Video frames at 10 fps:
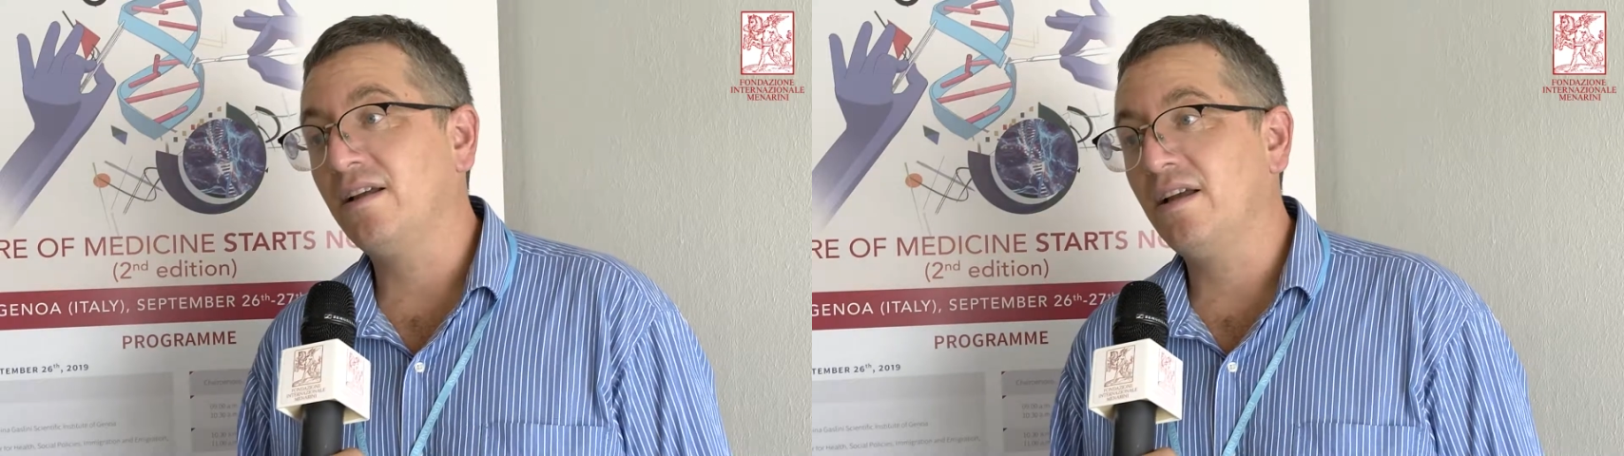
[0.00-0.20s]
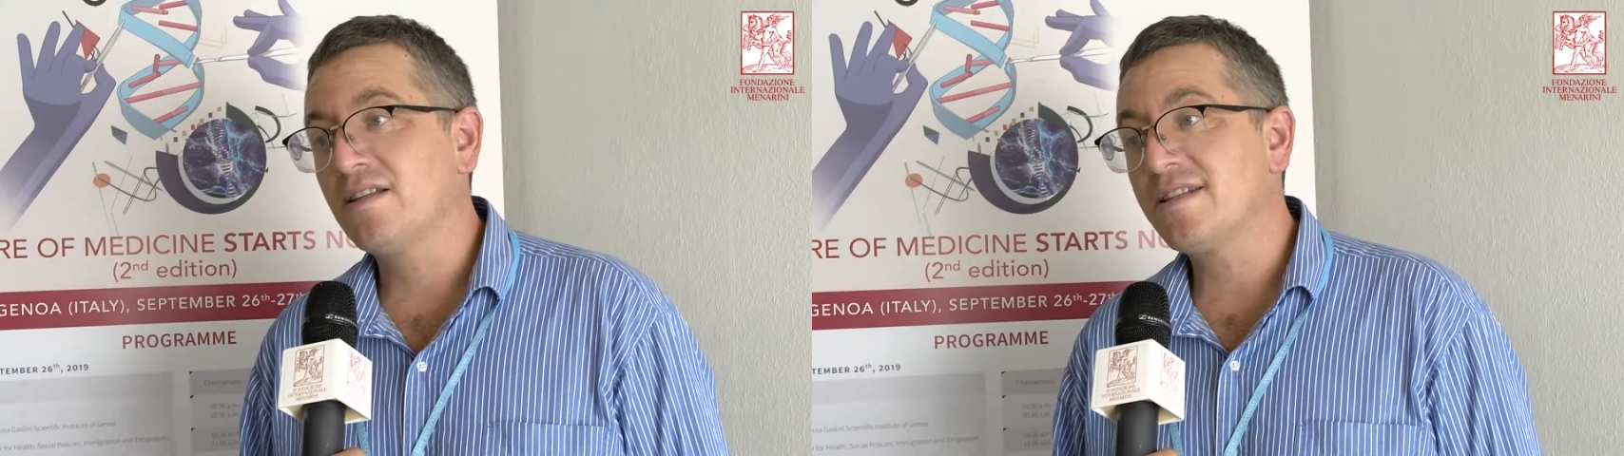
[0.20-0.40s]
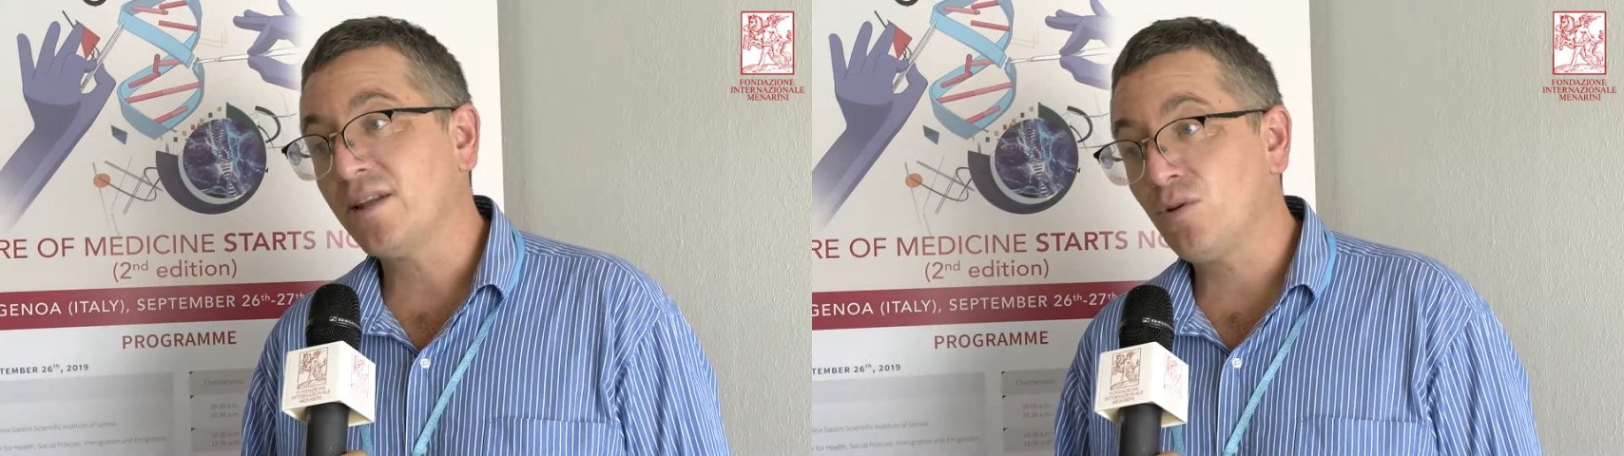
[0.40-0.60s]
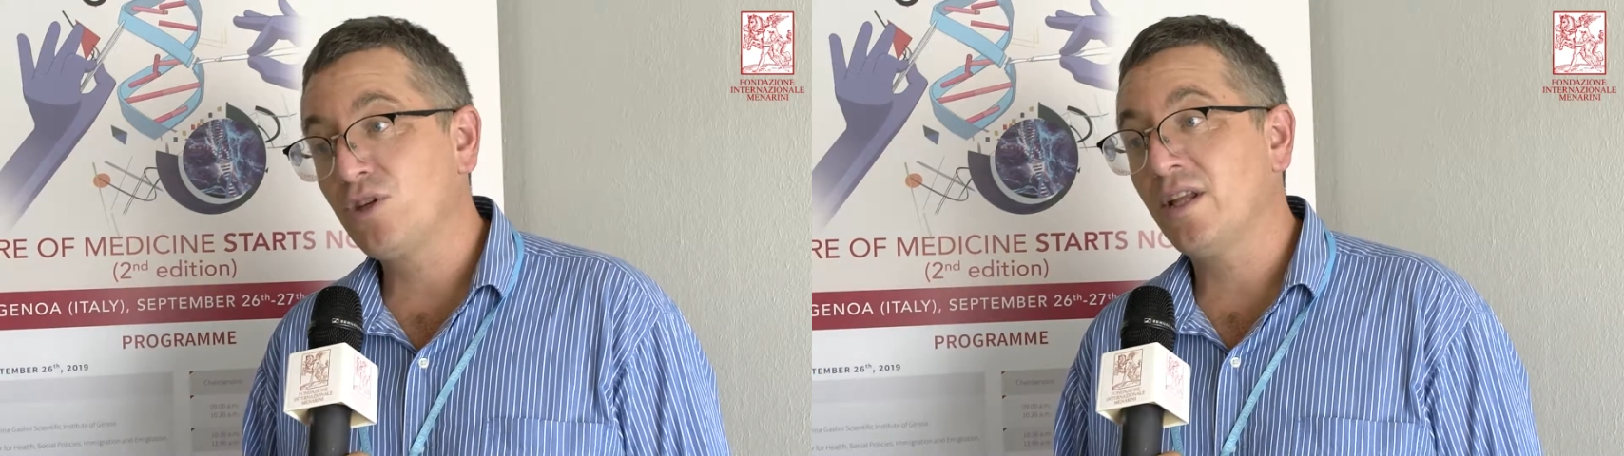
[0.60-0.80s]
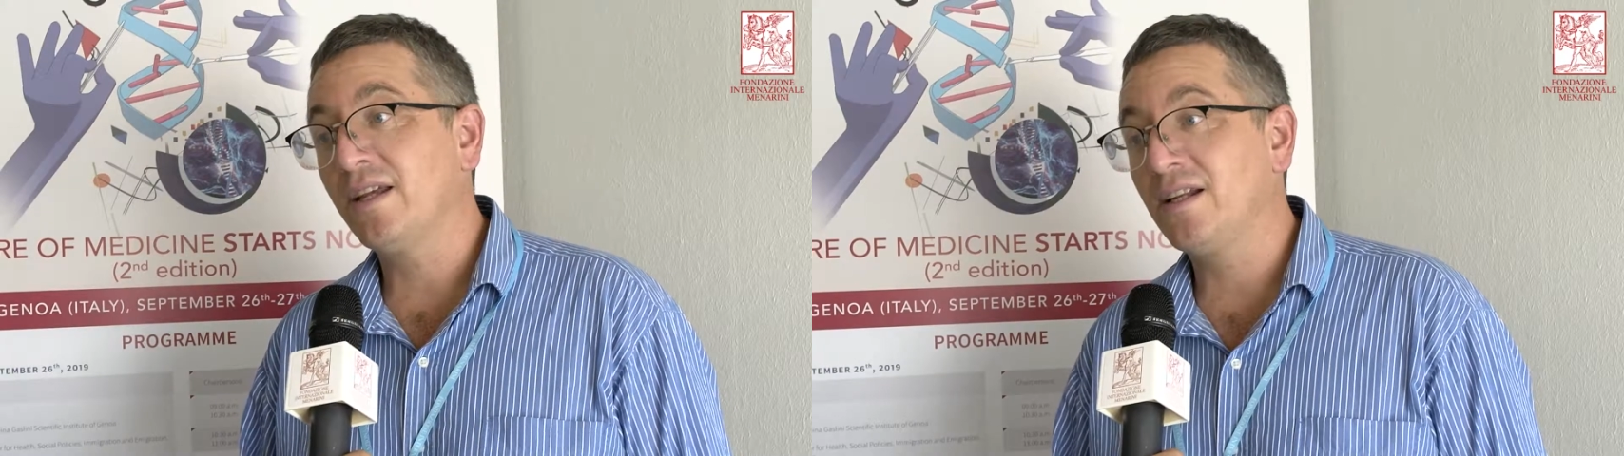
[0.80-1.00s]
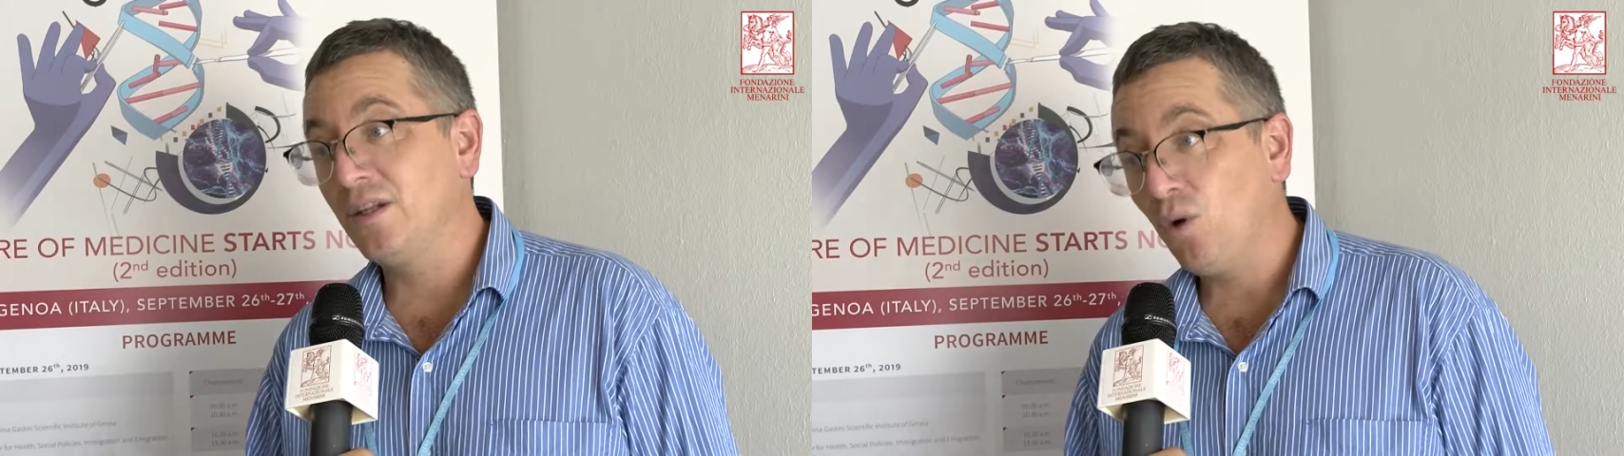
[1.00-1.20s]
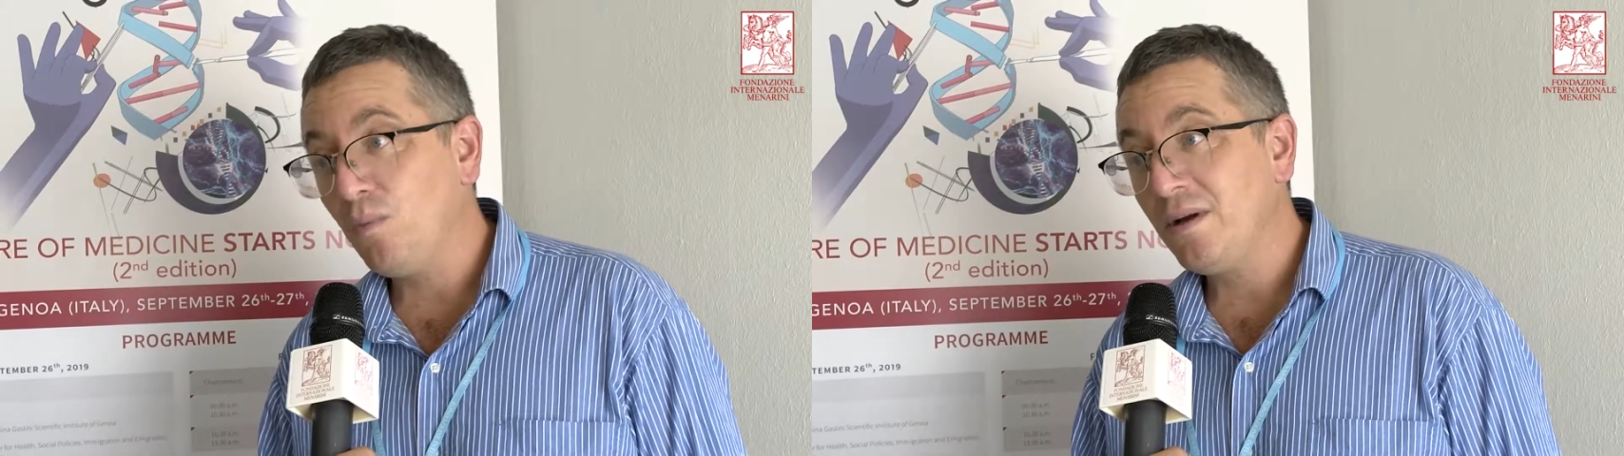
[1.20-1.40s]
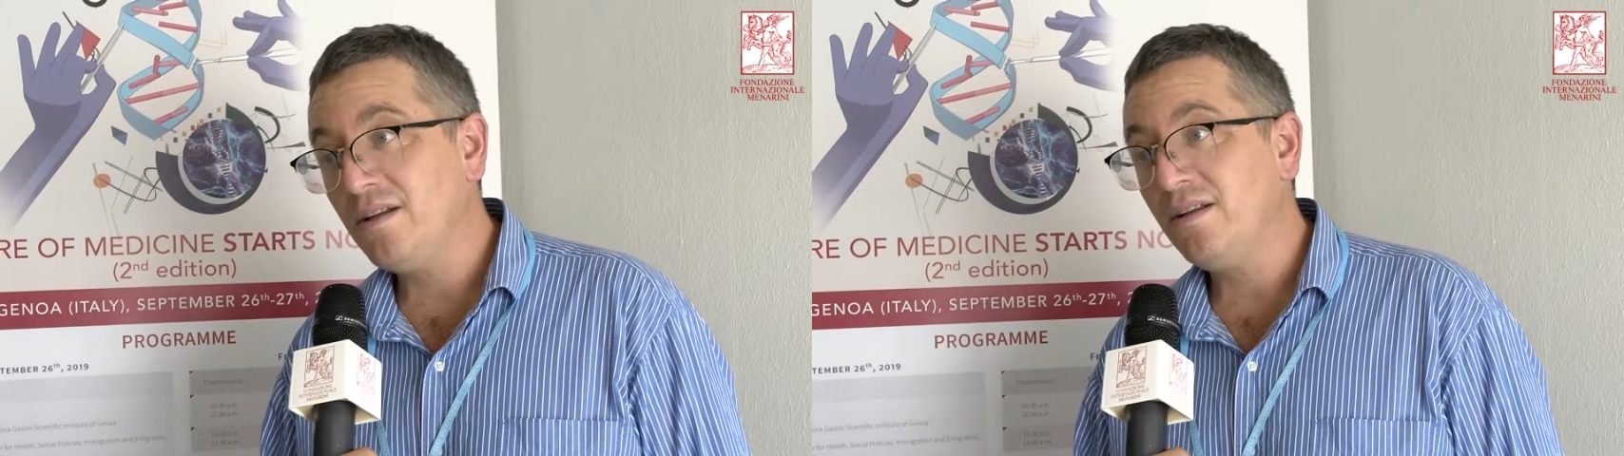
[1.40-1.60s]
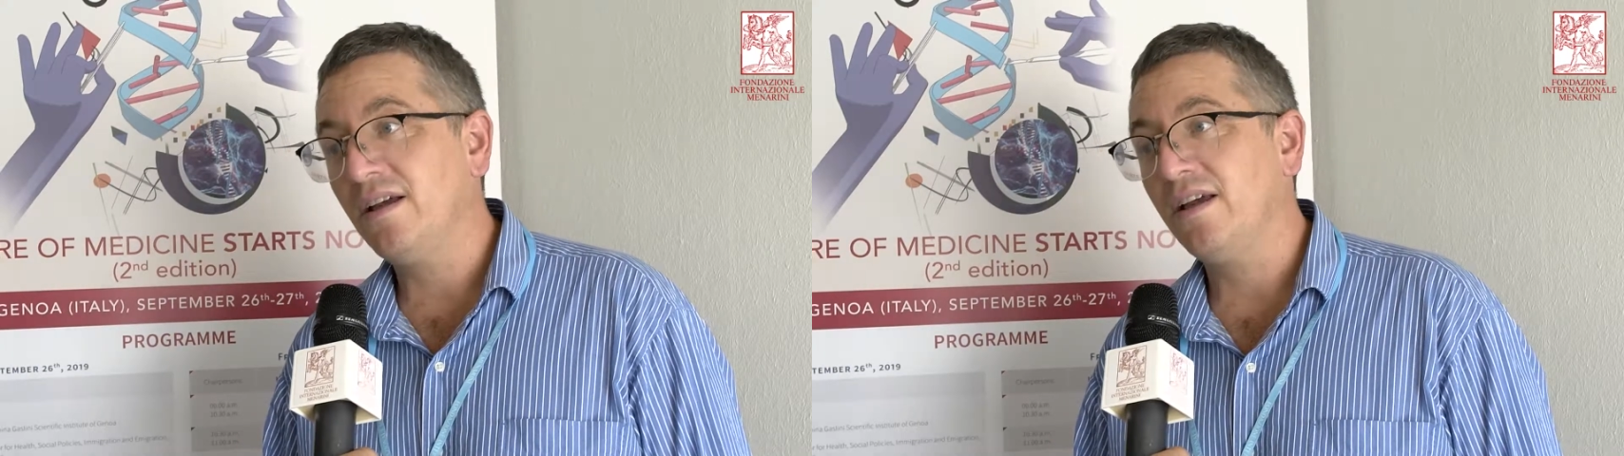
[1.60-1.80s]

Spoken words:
cytogenetically normal,